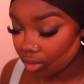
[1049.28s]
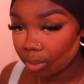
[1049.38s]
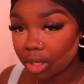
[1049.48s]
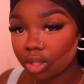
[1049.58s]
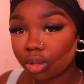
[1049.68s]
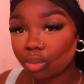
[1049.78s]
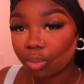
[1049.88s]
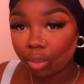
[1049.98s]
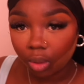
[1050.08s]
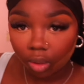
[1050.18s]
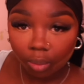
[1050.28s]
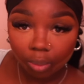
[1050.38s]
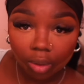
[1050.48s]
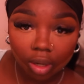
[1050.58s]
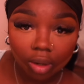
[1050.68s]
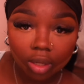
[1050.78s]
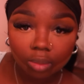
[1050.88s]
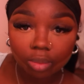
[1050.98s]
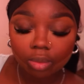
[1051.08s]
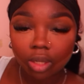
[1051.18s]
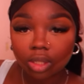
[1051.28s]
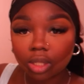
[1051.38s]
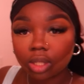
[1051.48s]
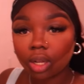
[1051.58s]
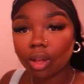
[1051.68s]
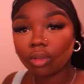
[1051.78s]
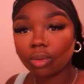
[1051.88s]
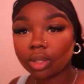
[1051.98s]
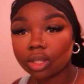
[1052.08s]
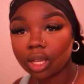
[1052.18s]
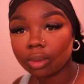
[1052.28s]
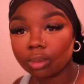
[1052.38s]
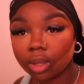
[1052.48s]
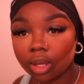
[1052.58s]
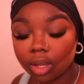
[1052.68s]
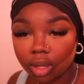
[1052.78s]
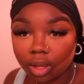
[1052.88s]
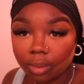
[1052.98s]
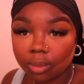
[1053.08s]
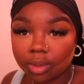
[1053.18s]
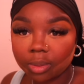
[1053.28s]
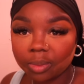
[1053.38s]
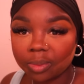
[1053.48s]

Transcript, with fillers: Well, make sure you brush this thing off when the time comes.